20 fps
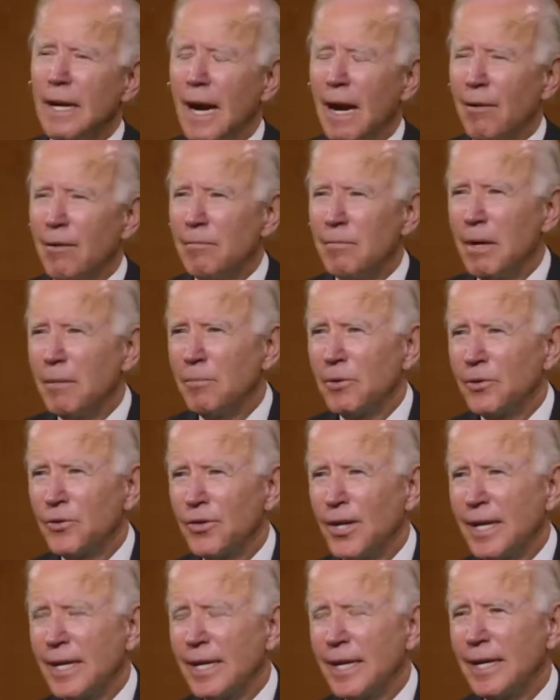I remember
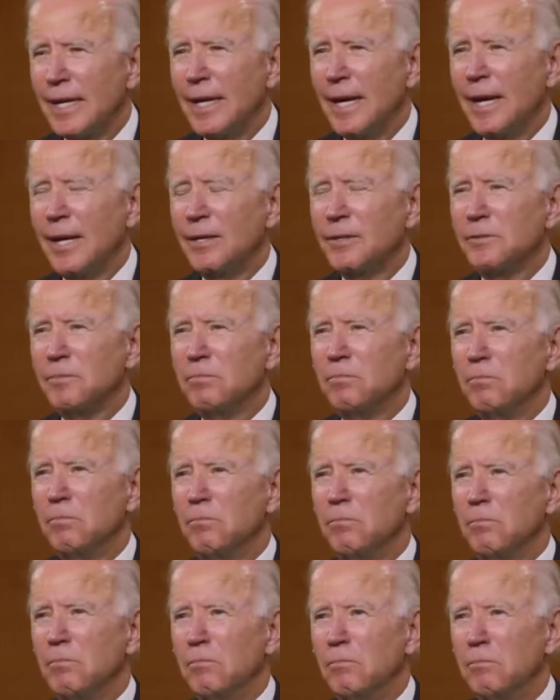thinking as
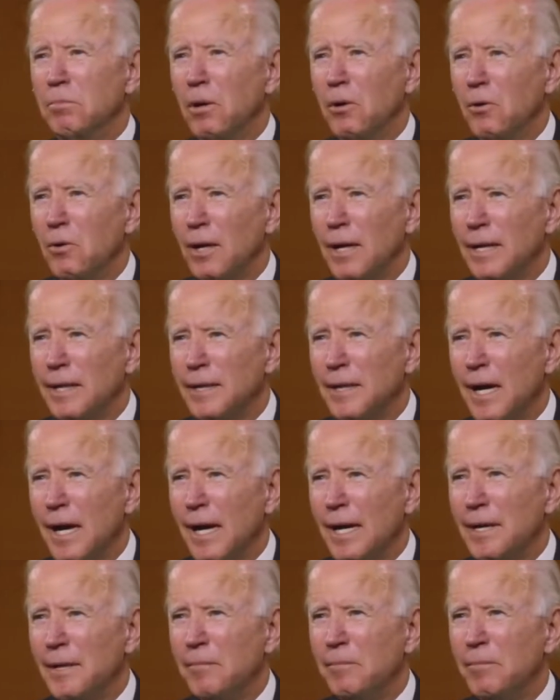Bo lay
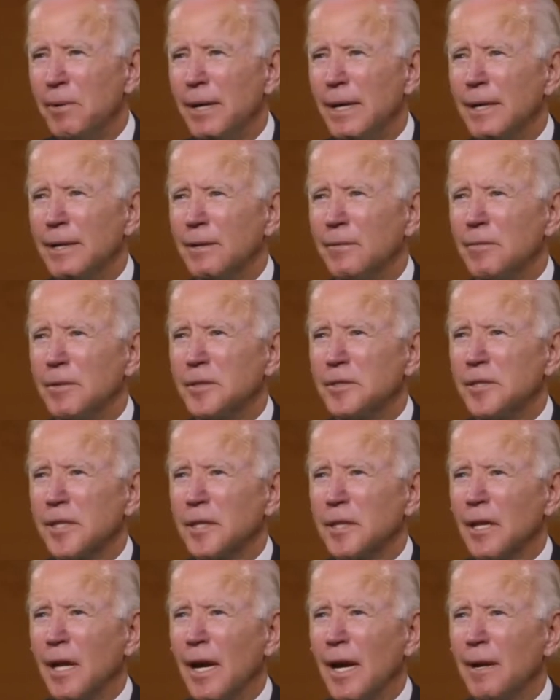dying in bed, and we'd
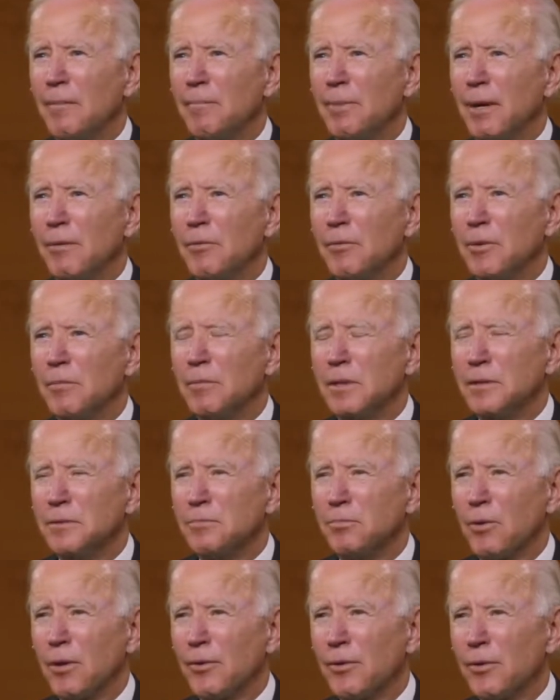sit, lie in bed with him, his
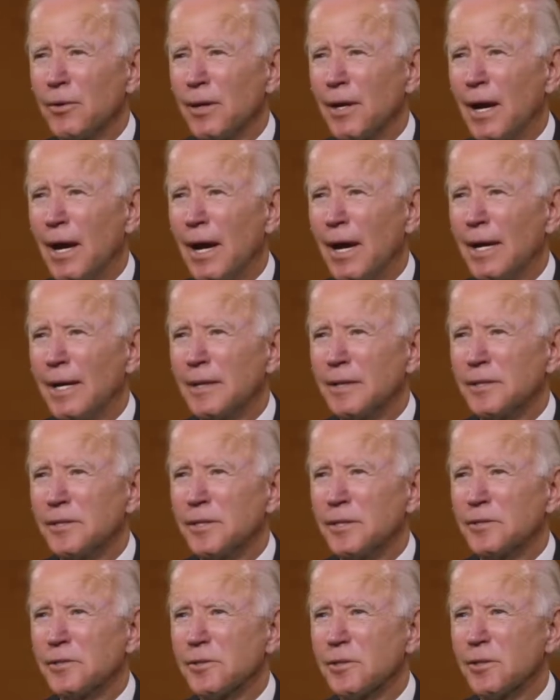brother and I and his
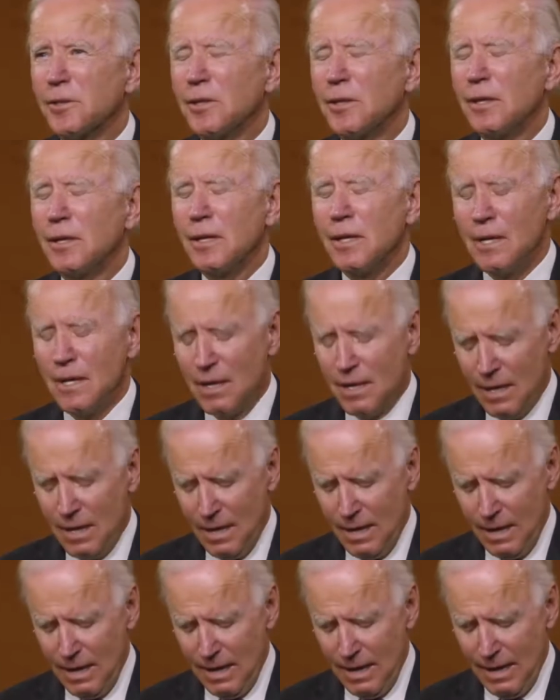sister,
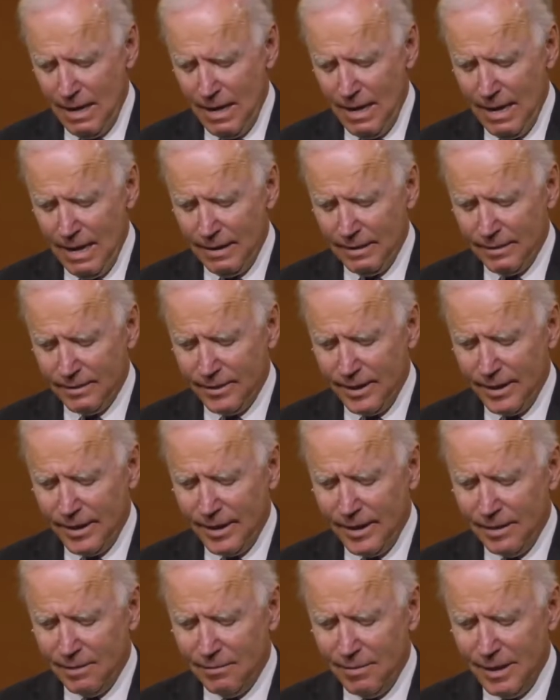and
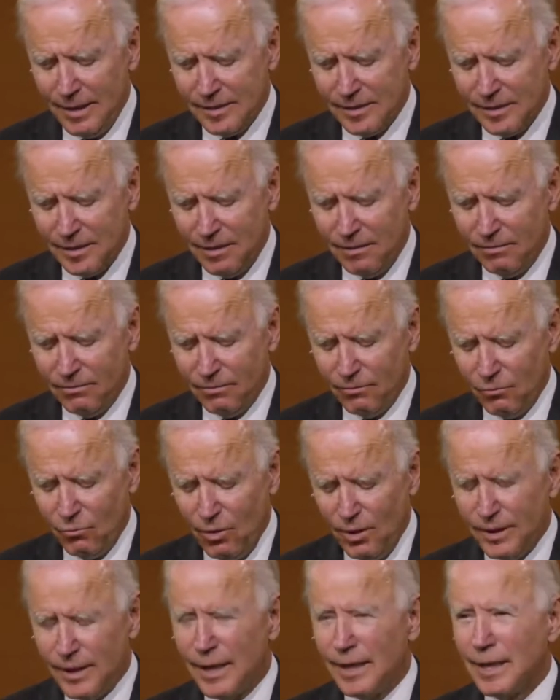thinking to myself,
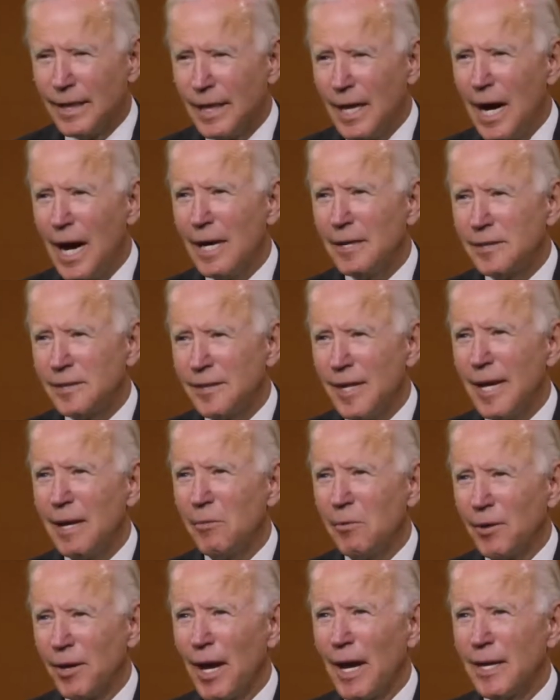what in God's
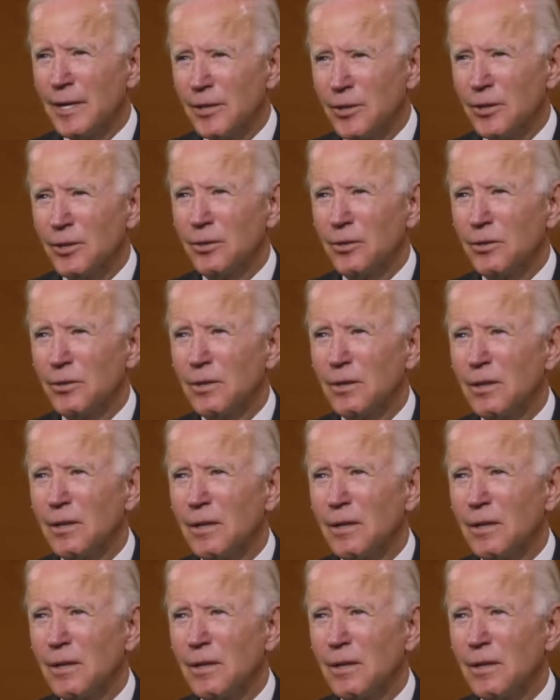name would I do